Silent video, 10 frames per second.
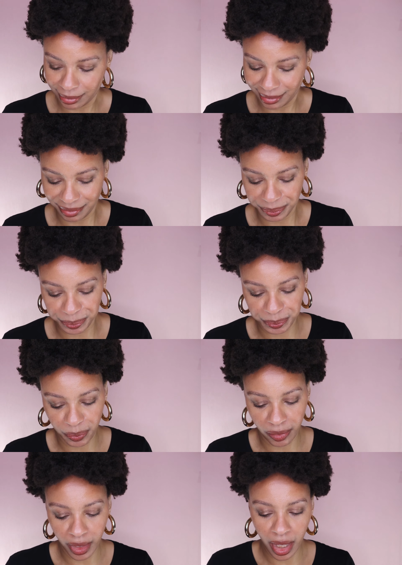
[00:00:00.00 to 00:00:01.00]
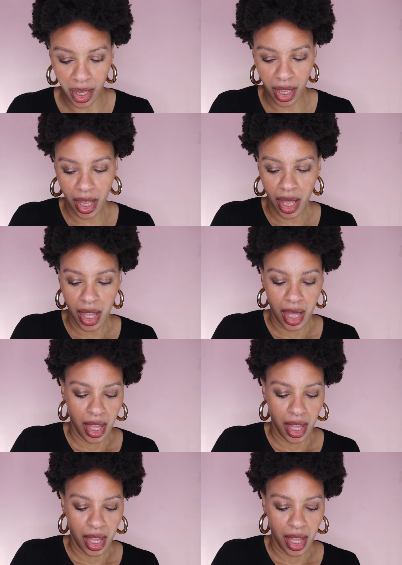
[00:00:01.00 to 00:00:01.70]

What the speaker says: No one is speaking in this clip.